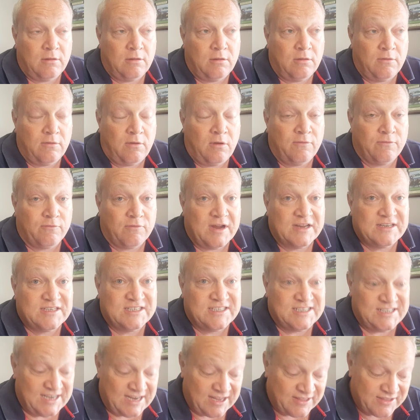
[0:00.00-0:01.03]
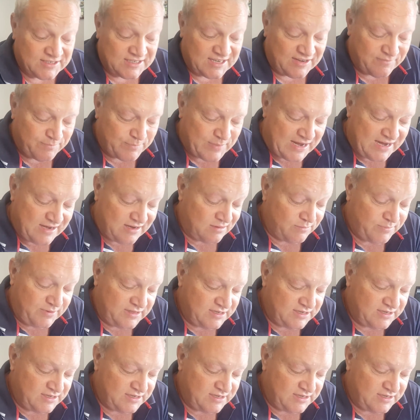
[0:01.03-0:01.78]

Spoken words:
of races the others have been in.